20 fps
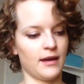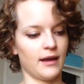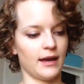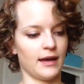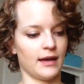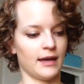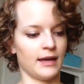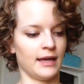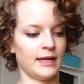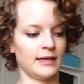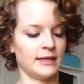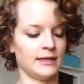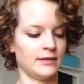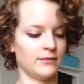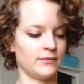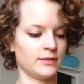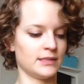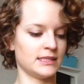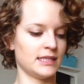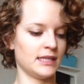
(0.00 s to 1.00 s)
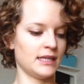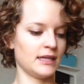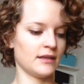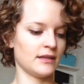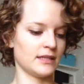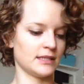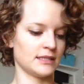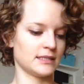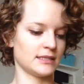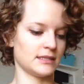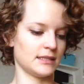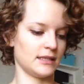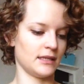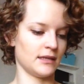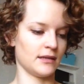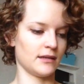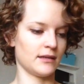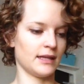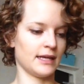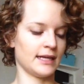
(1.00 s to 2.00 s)
I was knitting this
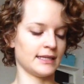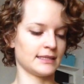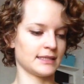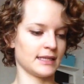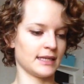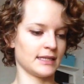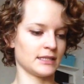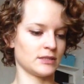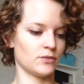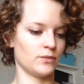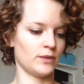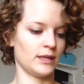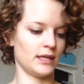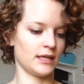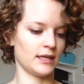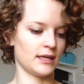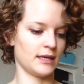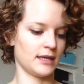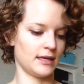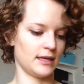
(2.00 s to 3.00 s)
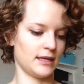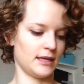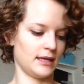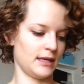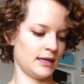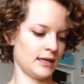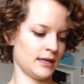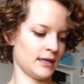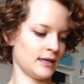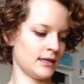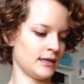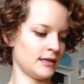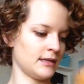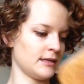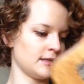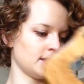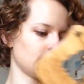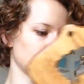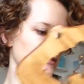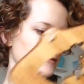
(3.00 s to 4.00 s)
in class last week,
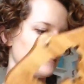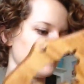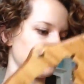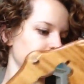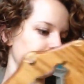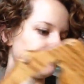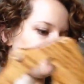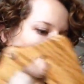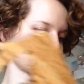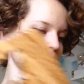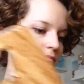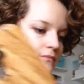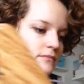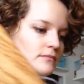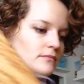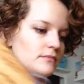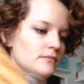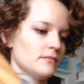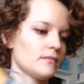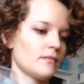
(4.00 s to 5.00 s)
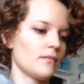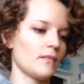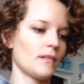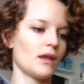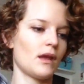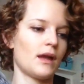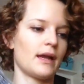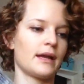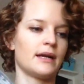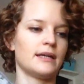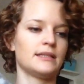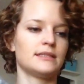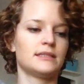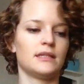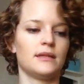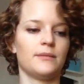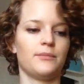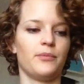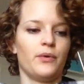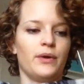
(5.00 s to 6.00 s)
and I got to
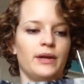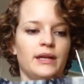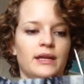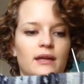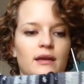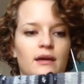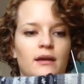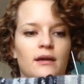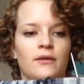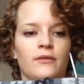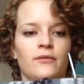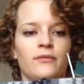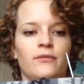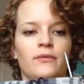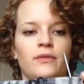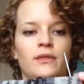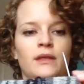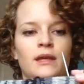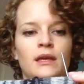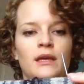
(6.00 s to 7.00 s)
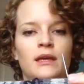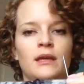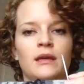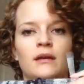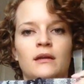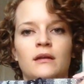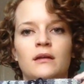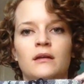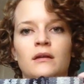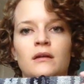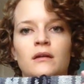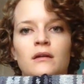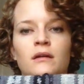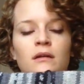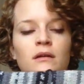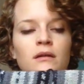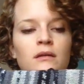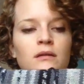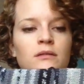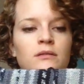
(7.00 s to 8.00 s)
the point of the
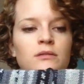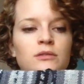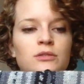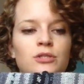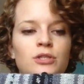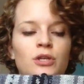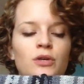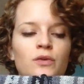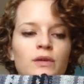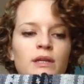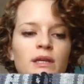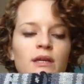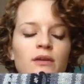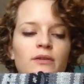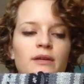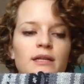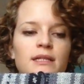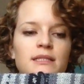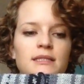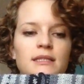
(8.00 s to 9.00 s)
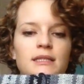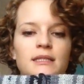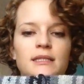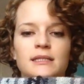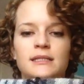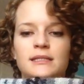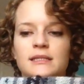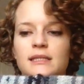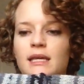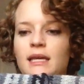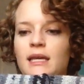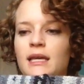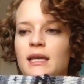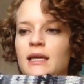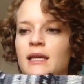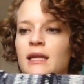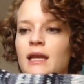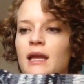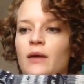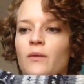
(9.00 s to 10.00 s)
toe decreases,
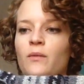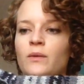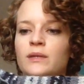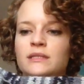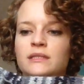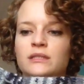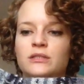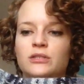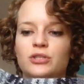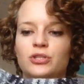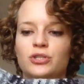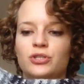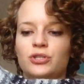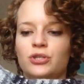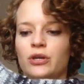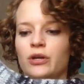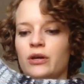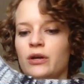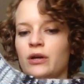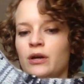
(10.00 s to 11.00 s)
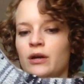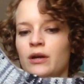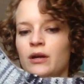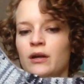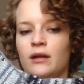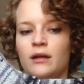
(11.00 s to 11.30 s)
and I wasn't sure